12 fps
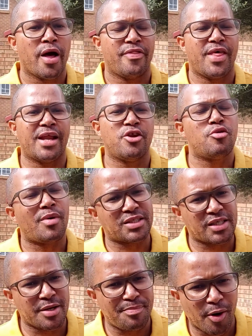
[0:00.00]
then you must
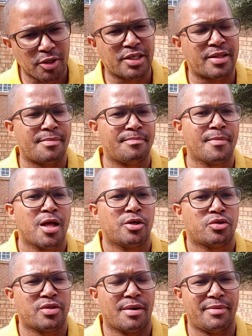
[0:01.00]
report them
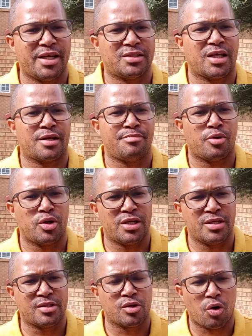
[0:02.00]
to the military
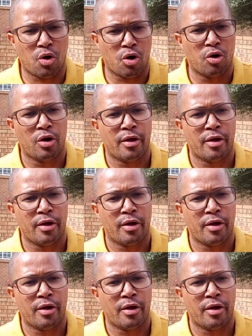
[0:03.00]
police or